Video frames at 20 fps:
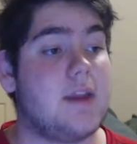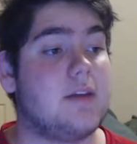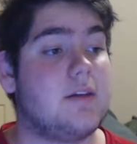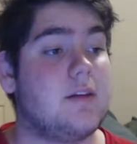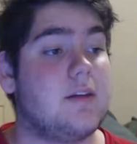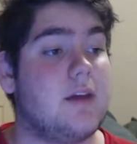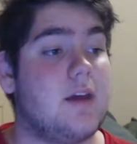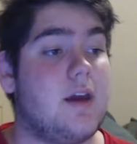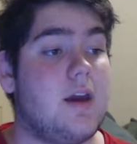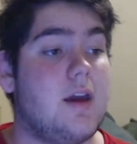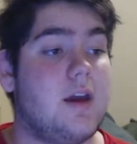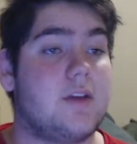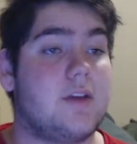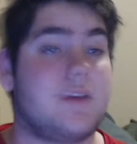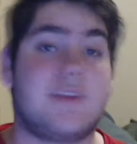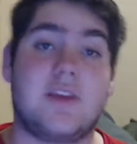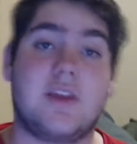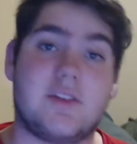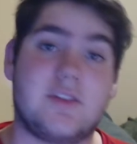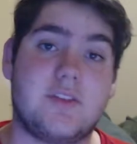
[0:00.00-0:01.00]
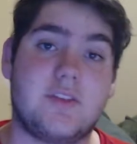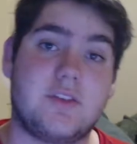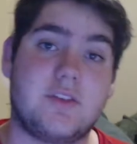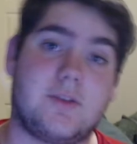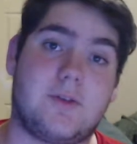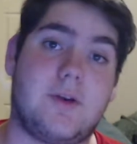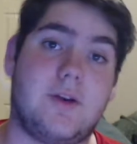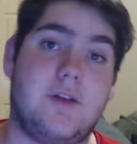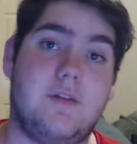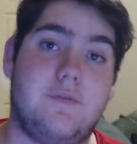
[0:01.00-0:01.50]
And
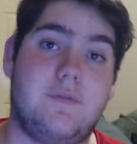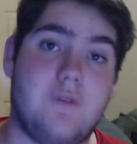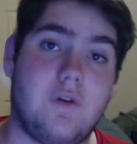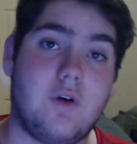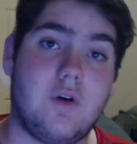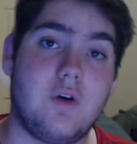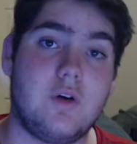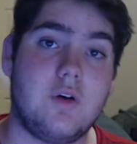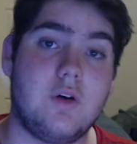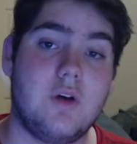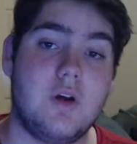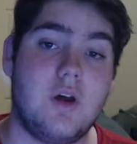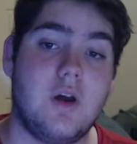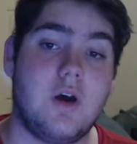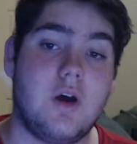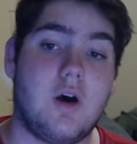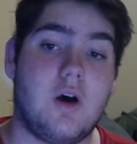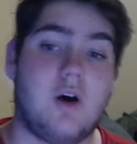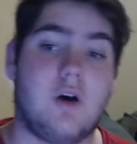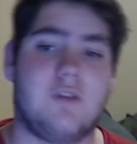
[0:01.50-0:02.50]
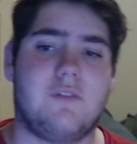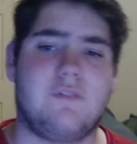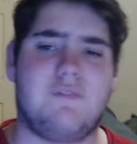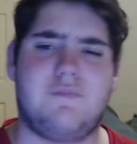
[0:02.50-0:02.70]
Assassin's Creed 4